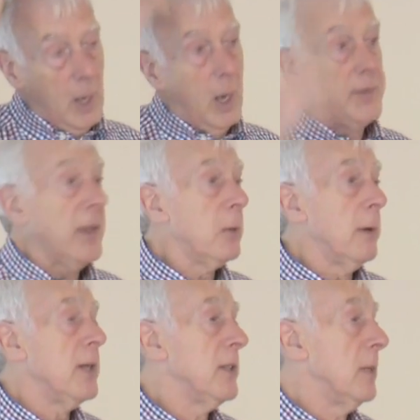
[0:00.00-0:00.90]
Another
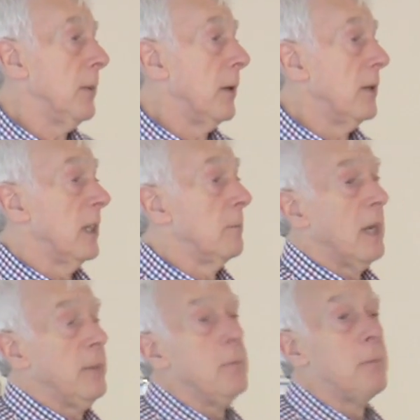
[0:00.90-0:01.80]
reason is because it's
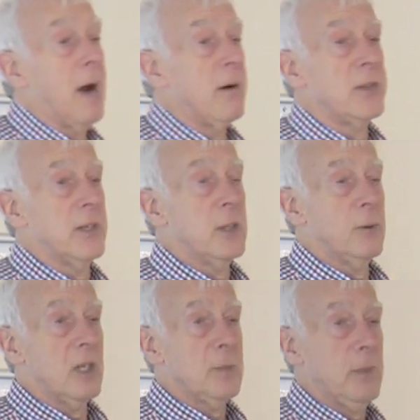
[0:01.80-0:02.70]
maybe embarrassing
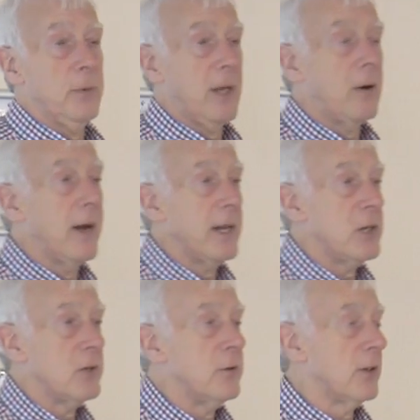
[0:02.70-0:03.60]
to ask people their
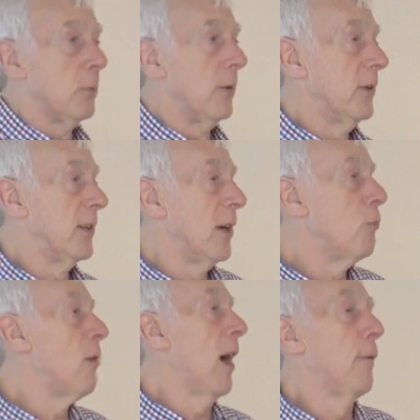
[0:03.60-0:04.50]
age. You just want to know
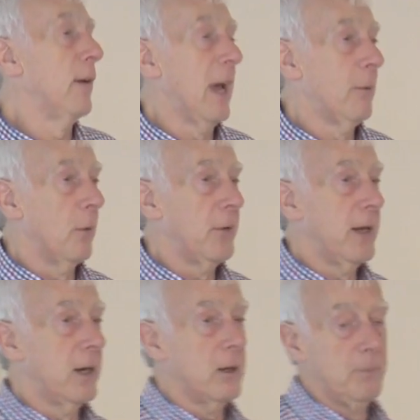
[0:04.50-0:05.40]
roughly how old
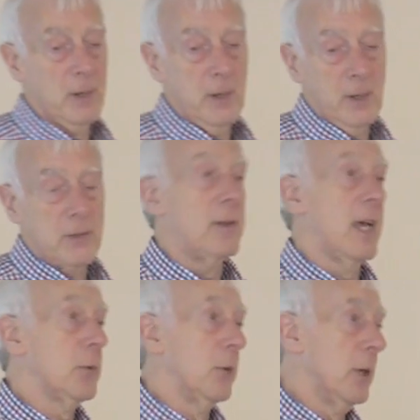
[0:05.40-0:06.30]
they are, so
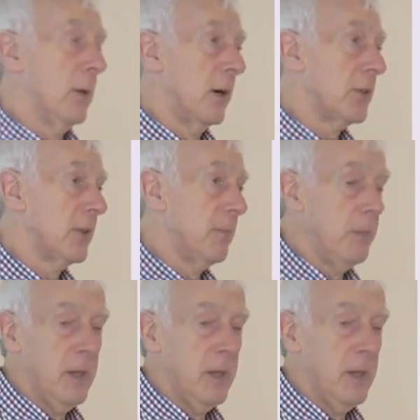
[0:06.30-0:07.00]
that's what you ask them.